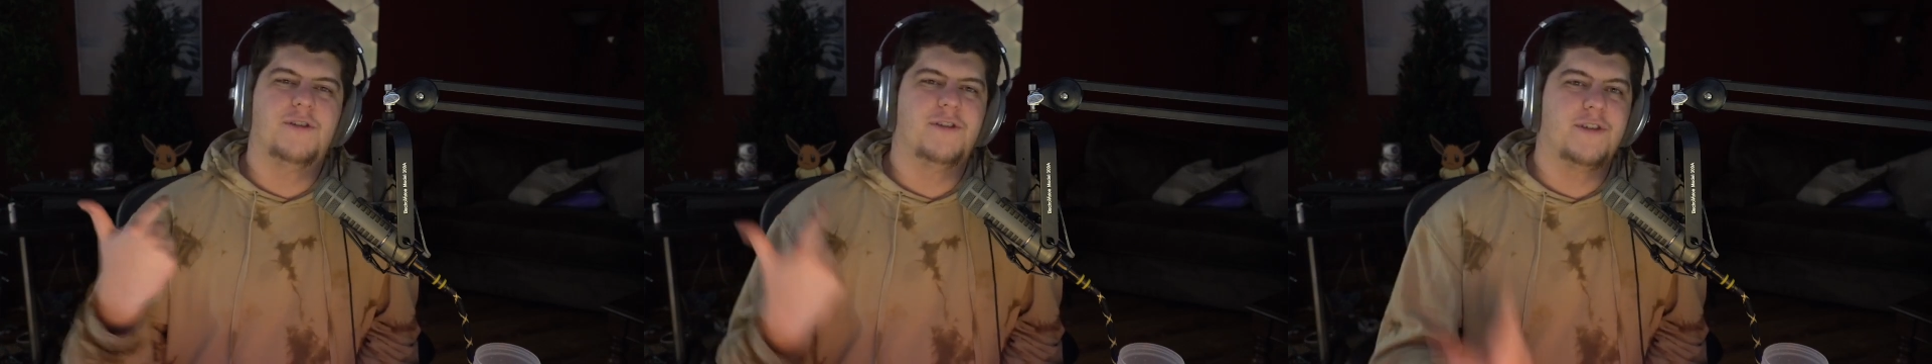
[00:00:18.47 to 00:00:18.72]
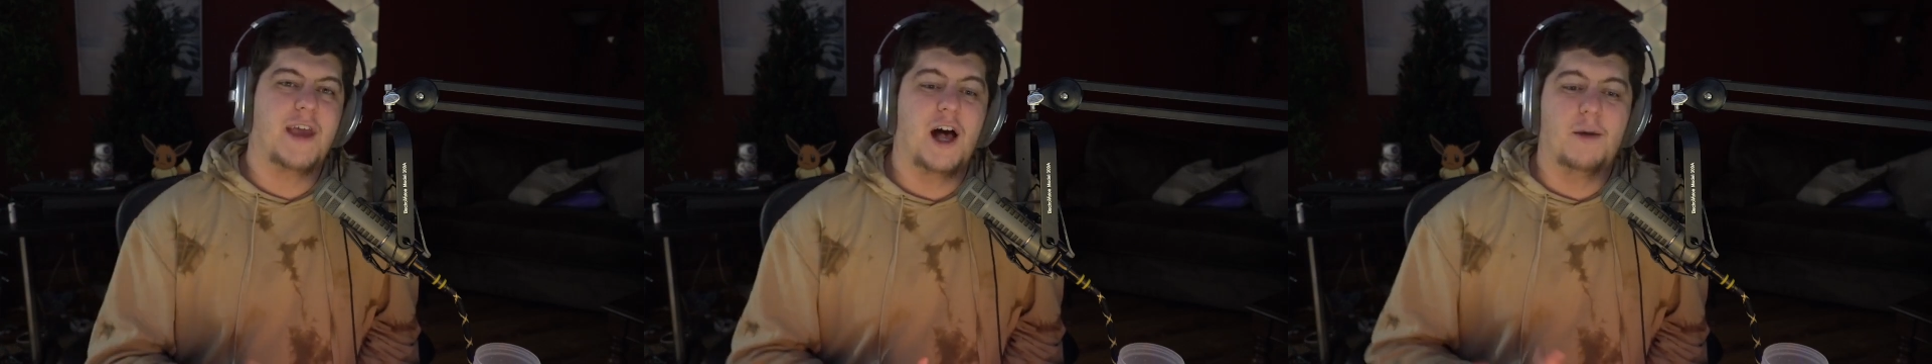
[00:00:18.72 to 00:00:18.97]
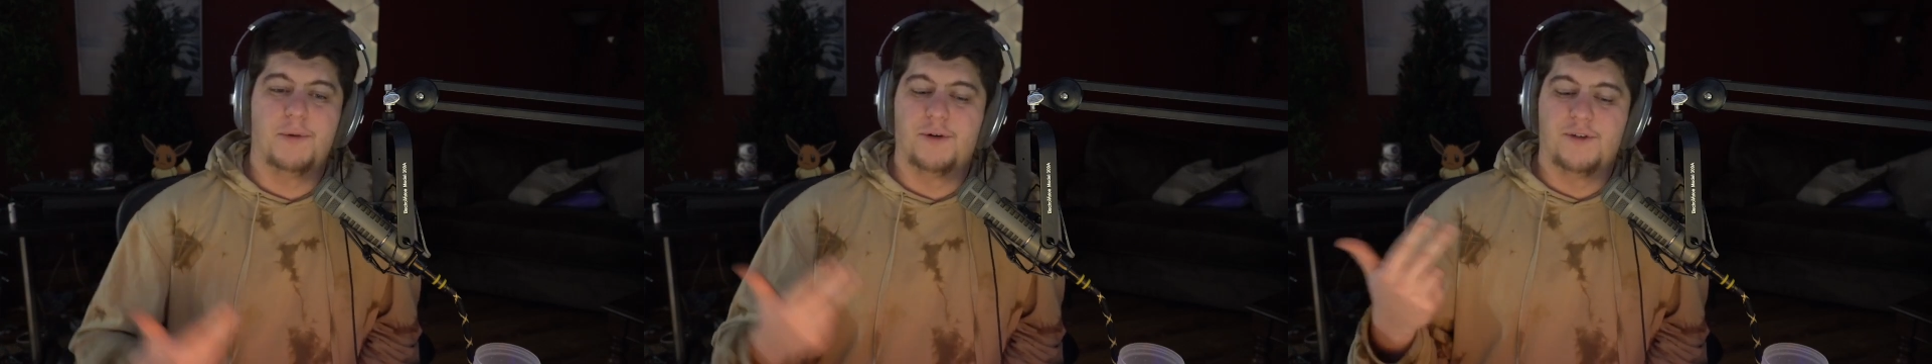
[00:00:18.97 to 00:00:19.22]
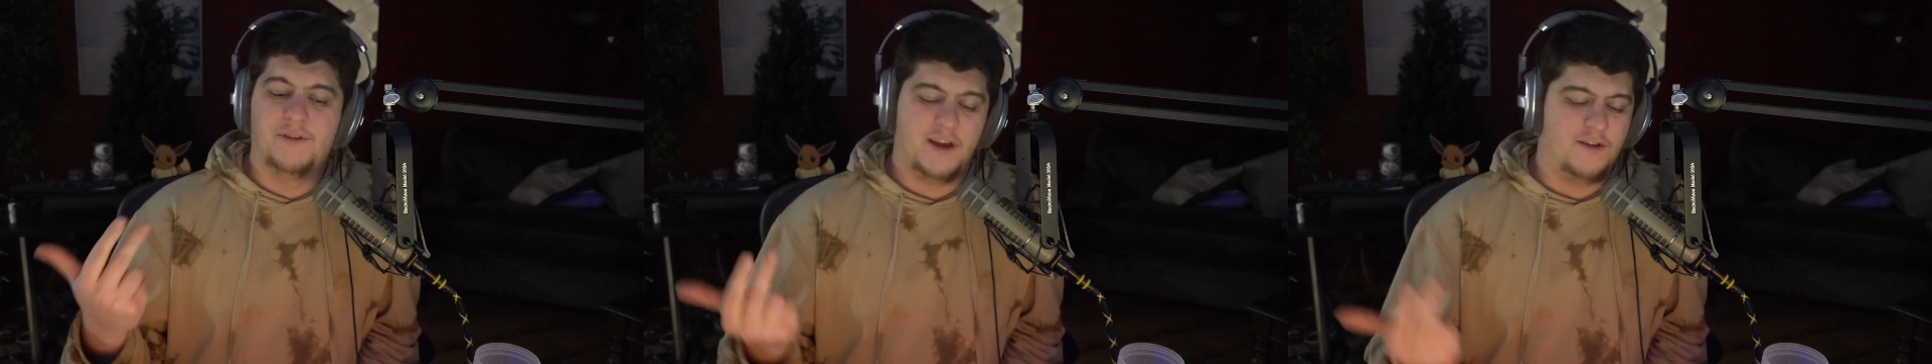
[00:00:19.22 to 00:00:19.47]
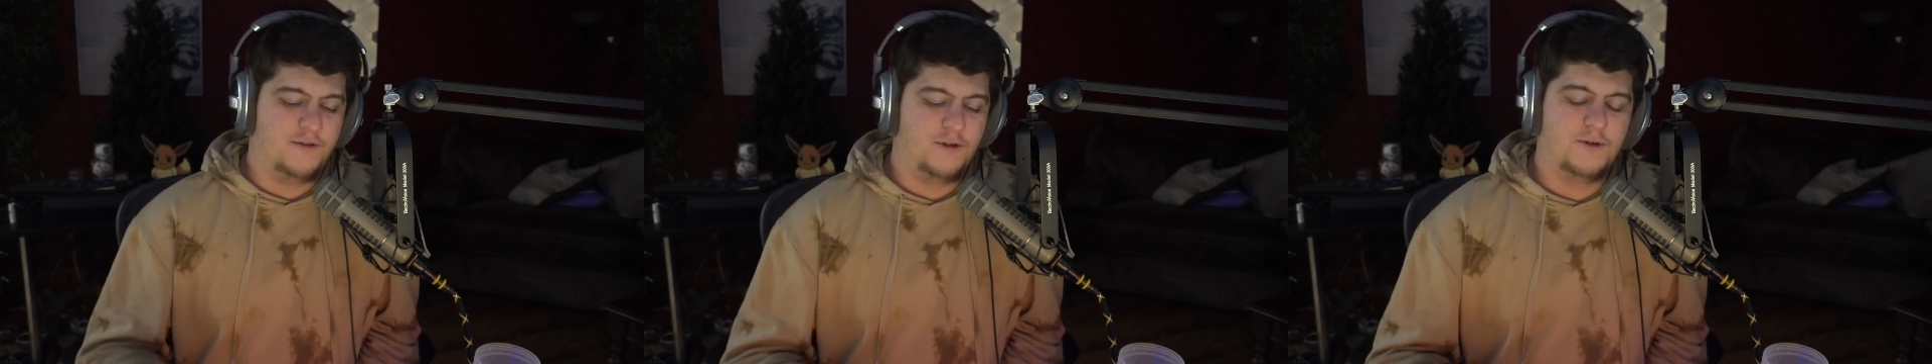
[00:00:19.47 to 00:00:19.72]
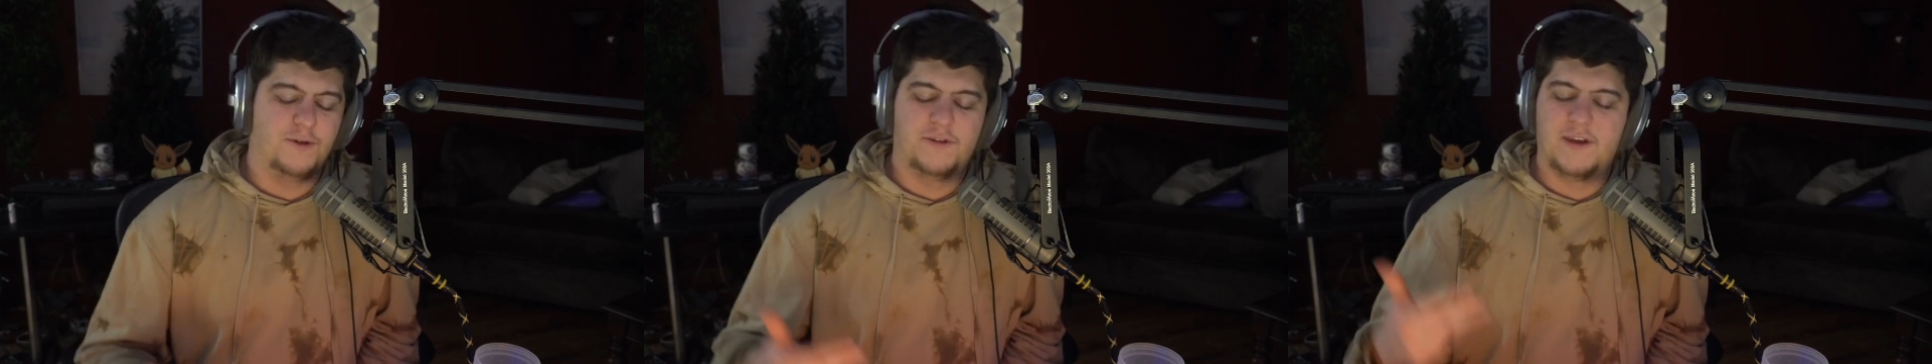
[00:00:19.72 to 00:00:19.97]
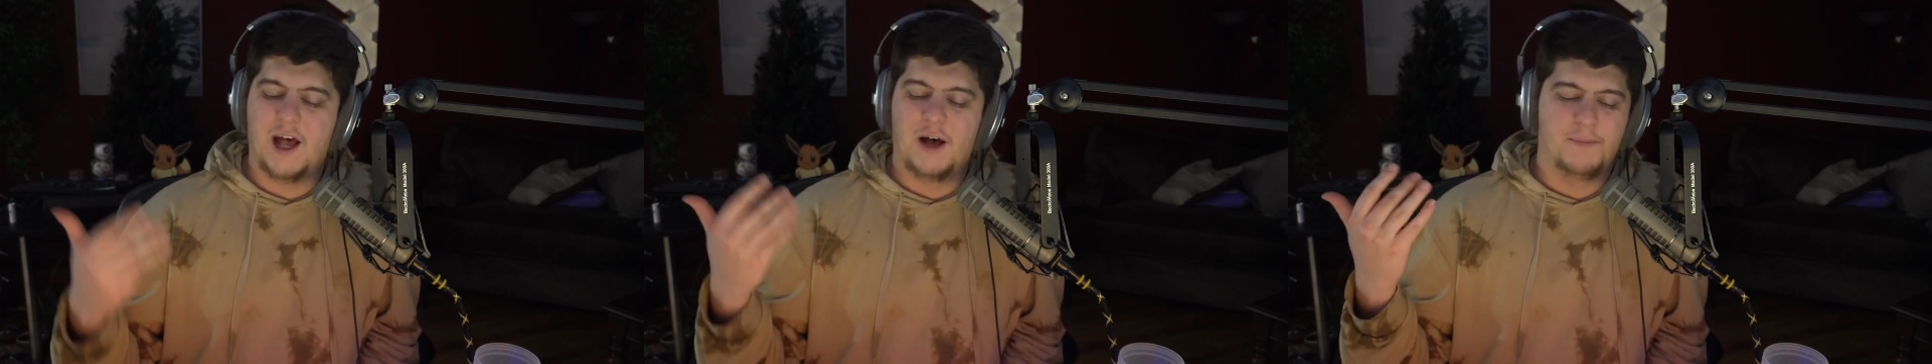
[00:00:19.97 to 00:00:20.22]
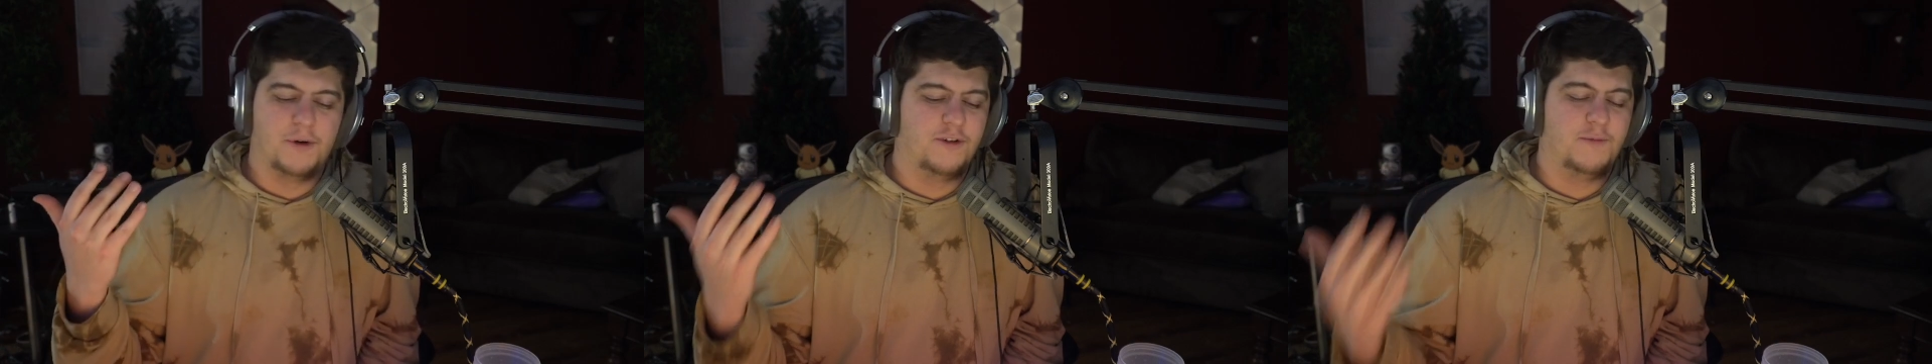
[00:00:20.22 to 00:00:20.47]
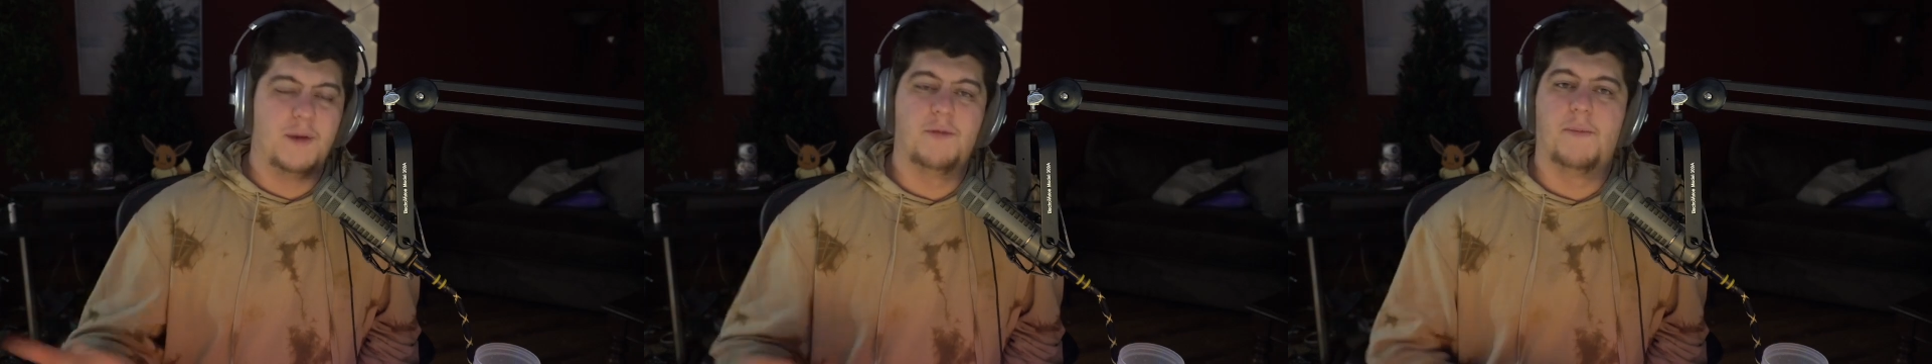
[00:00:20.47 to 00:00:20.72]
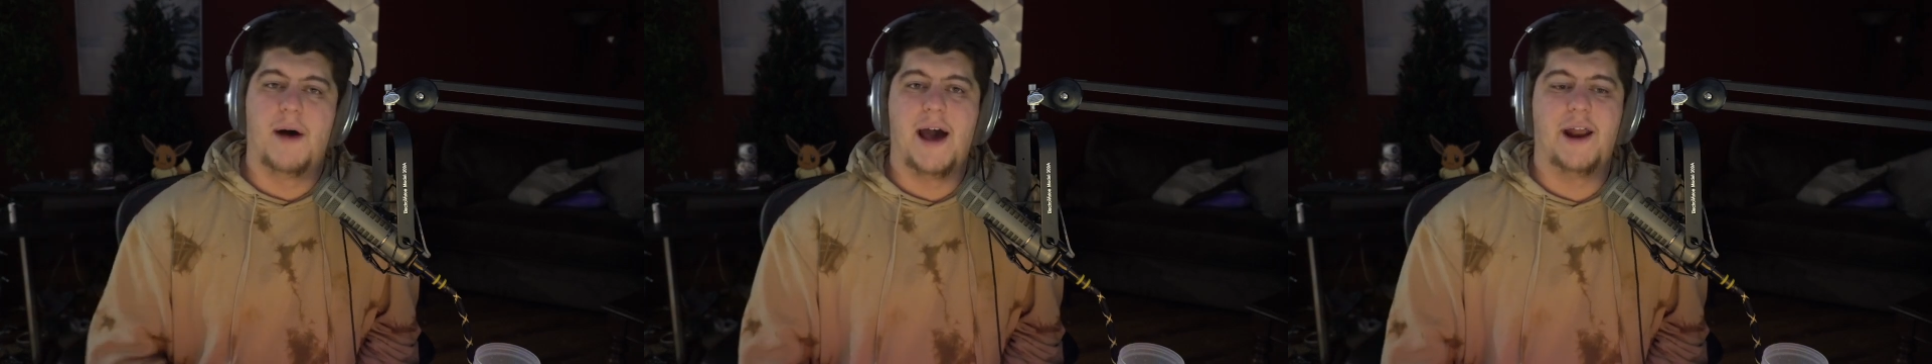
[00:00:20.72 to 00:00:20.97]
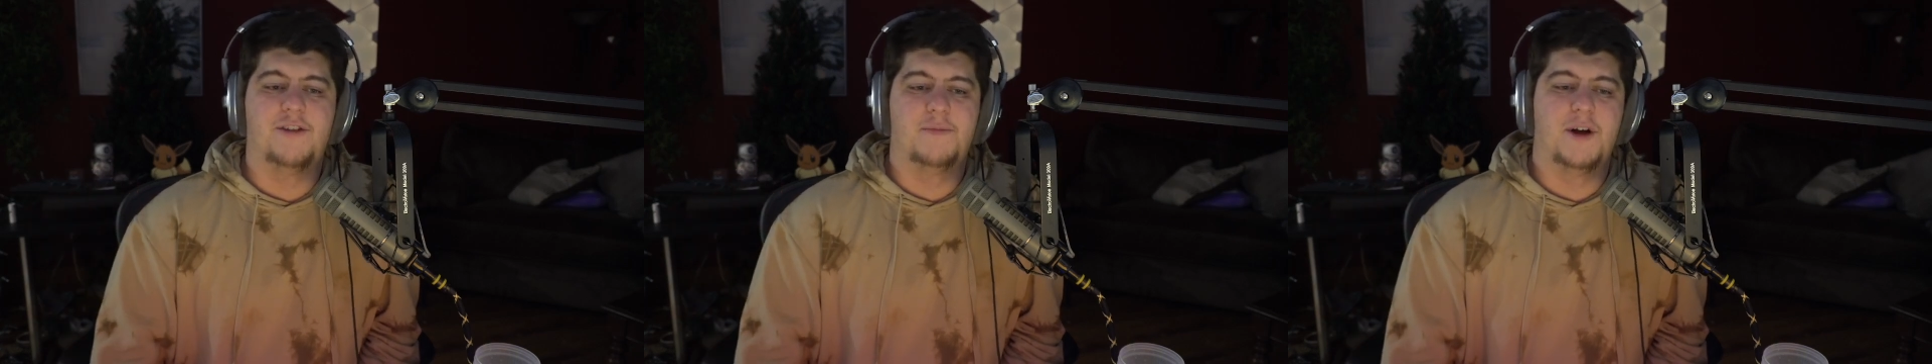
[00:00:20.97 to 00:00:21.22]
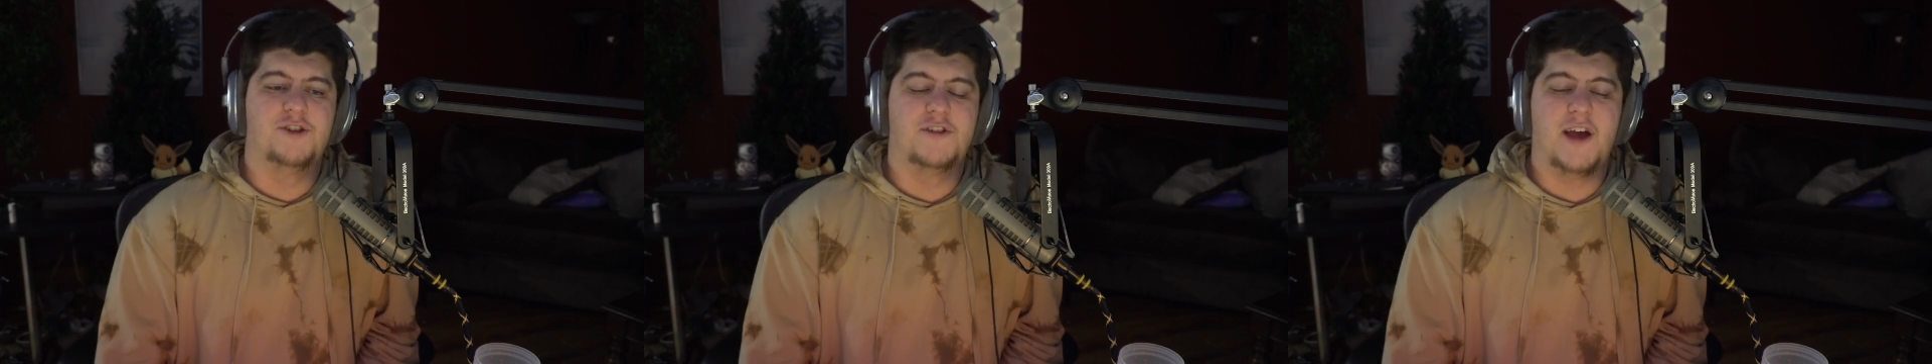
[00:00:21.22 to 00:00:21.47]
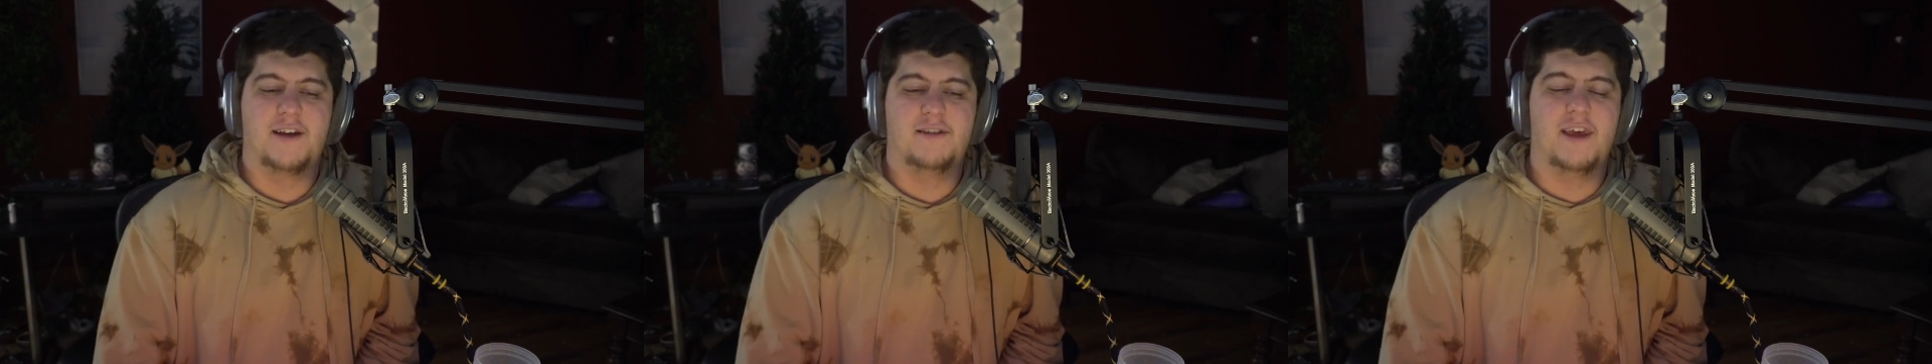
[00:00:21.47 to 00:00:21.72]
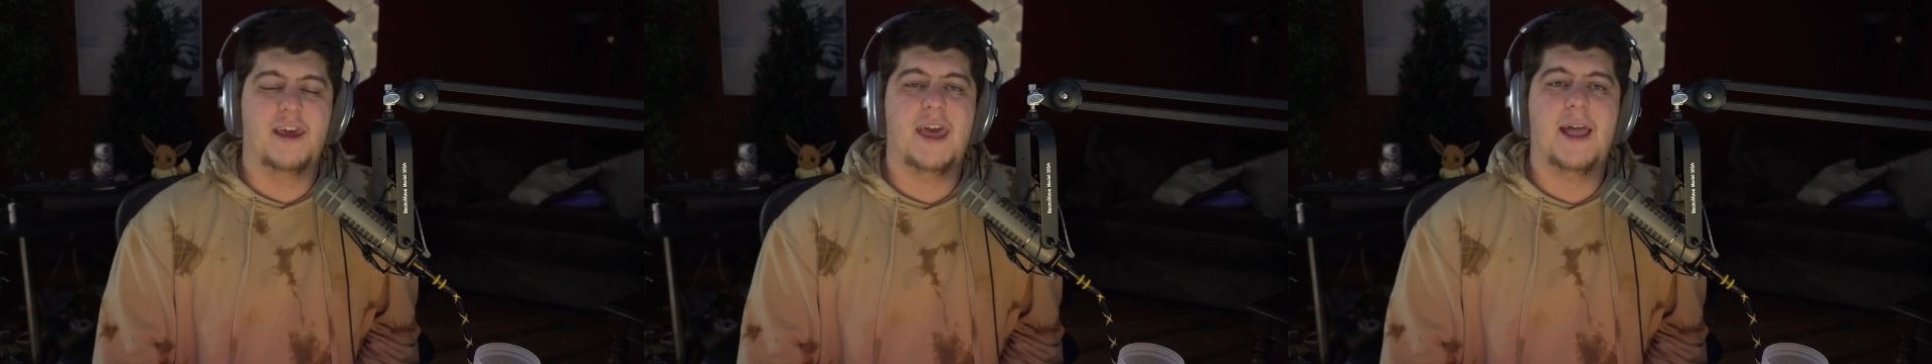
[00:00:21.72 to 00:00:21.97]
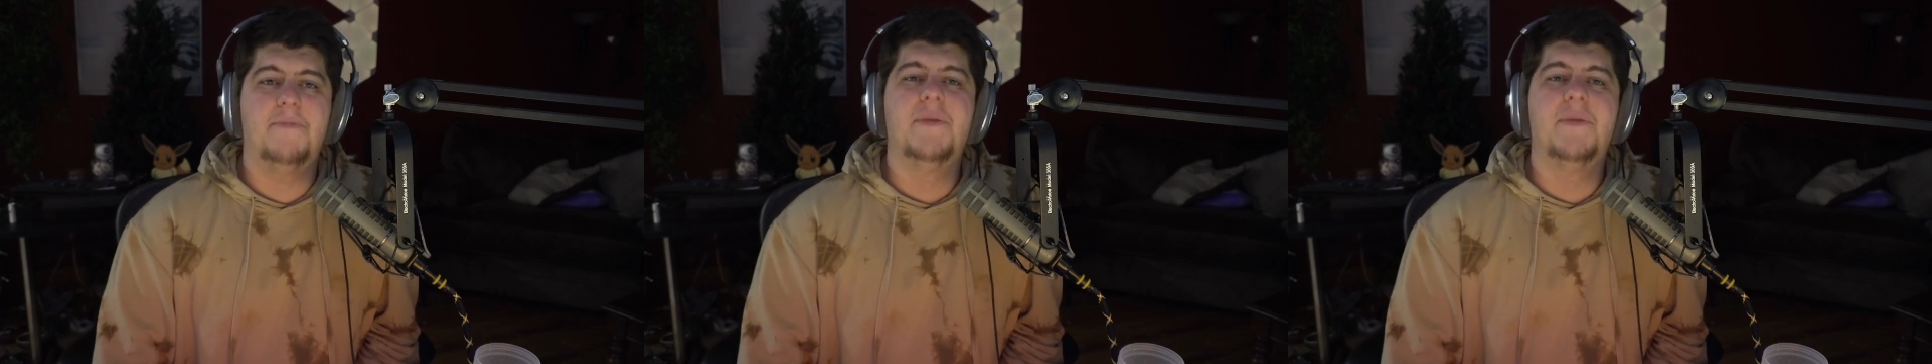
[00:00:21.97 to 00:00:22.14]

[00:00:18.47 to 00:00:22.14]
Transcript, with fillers: scalpers, in-store scalpers, people buying out as much stock as they can. And